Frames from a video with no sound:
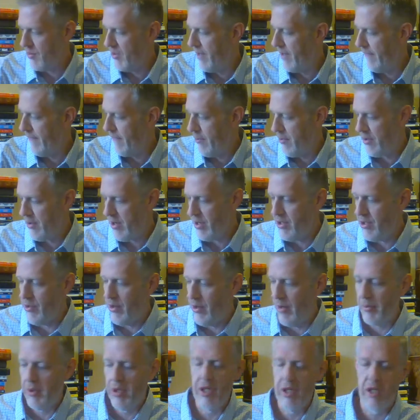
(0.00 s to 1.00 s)
without further
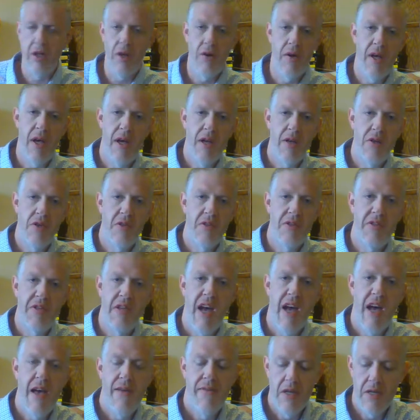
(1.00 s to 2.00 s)
ado, I'm going to go ahead and just
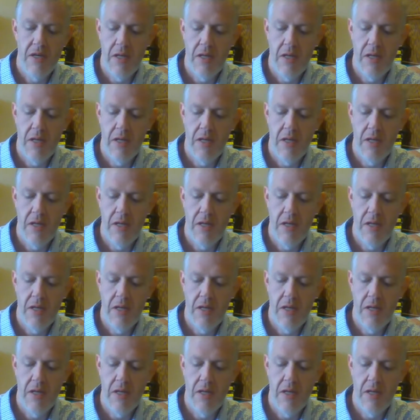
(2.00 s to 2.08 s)
dive